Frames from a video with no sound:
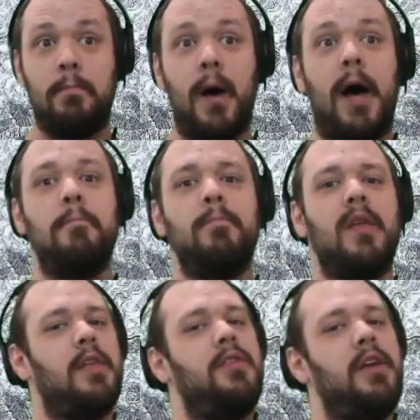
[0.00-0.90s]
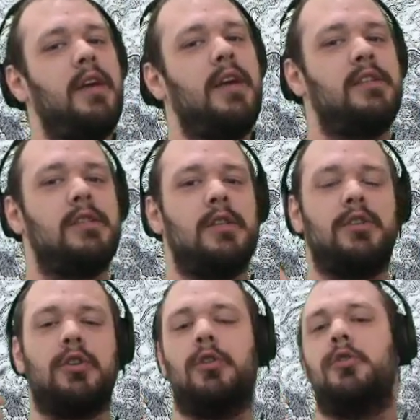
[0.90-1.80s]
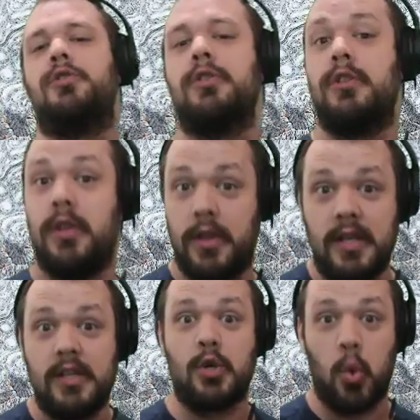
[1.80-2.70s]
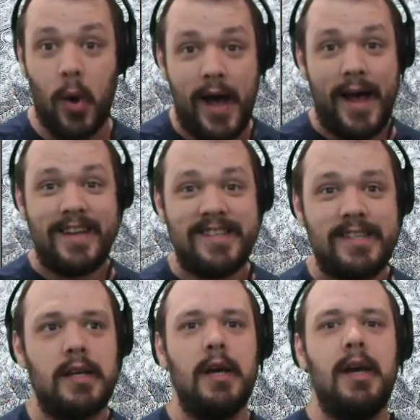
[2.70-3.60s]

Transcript: But the thing is, the solution to this quest